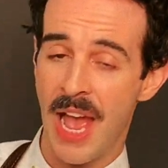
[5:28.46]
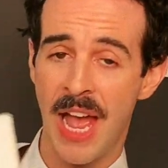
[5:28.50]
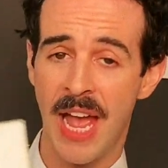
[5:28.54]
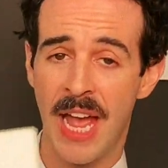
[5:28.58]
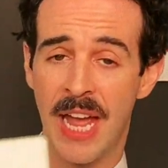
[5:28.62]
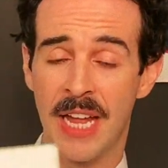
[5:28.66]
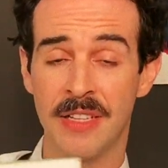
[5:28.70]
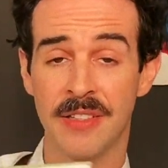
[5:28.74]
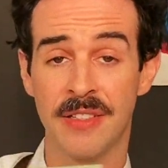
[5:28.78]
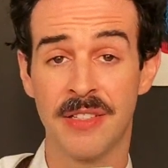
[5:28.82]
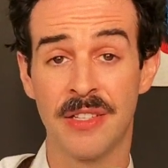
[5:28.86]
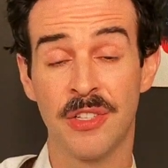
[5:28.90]

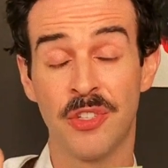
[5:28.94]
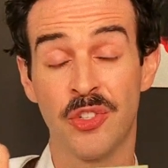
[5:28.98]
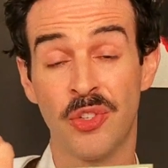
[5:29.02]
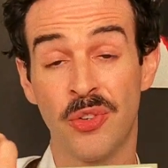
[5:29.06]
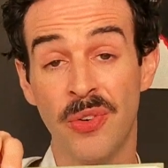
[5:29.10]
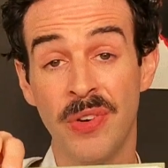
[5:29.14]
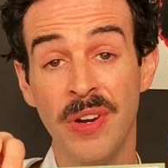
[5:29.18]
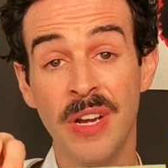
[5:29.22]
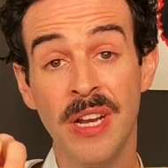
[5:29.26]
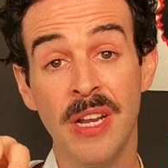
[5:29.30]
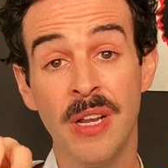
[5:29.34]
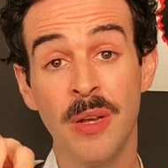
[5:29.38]
And the
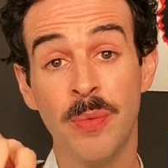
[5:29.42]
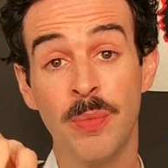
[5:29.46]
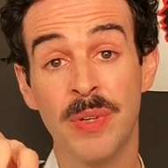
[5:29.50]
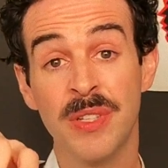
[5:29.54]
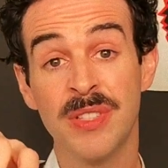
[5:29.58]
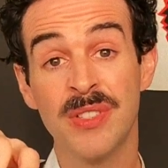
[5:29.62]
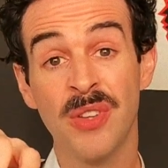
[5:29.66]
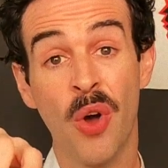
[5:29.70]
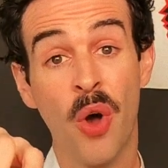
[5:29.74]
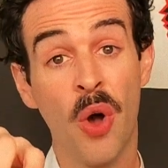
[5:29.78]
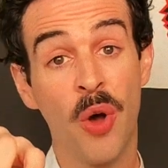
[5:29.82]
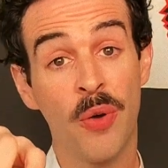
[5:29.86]
tree
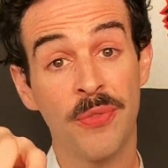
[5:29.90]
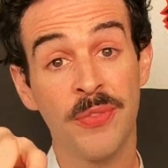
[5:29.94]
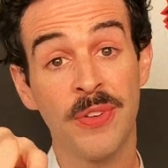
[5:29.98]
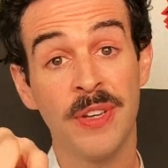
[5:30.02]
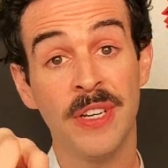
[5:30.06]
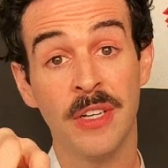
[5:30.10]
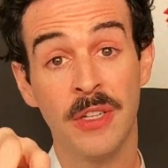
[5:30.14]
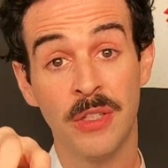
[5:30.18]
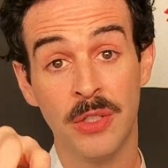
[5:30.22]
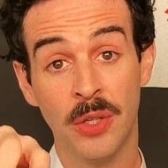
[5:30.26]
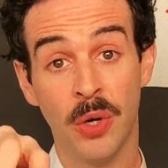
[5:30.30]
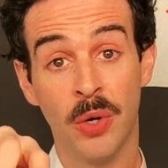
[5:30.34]
was often
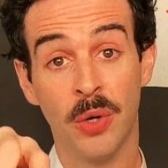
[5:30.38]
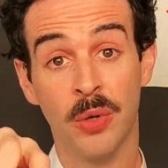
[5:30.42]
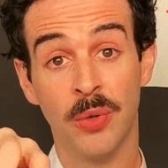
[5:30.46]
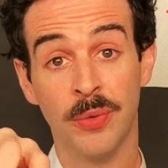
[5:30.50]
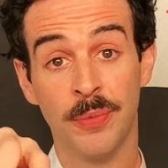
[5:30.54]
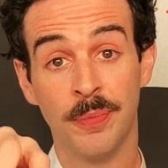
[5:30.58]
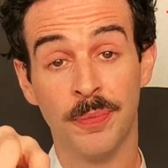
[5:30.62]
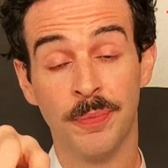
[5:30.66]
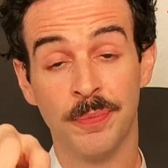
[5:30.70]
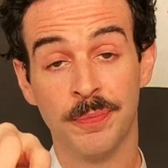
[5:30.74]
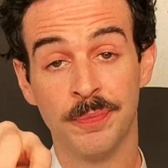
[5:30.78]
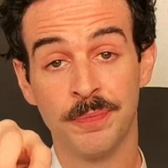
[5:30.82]

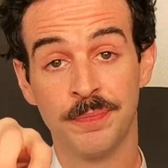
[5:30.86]
alone.